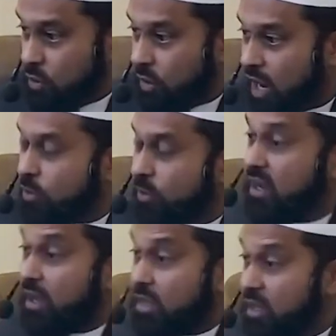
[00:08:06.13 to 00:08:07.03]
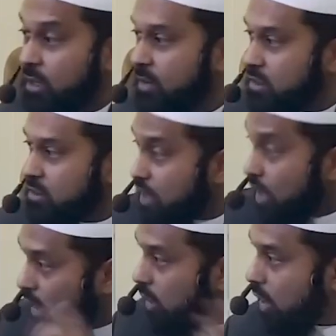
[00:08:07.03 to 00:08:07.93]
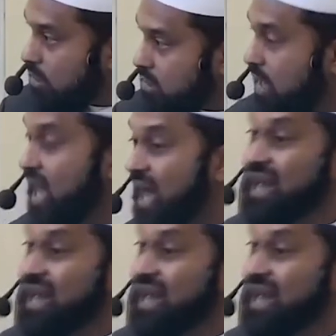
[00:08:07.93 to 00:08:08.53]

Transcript: If you know Arabic, Kathir means a lot.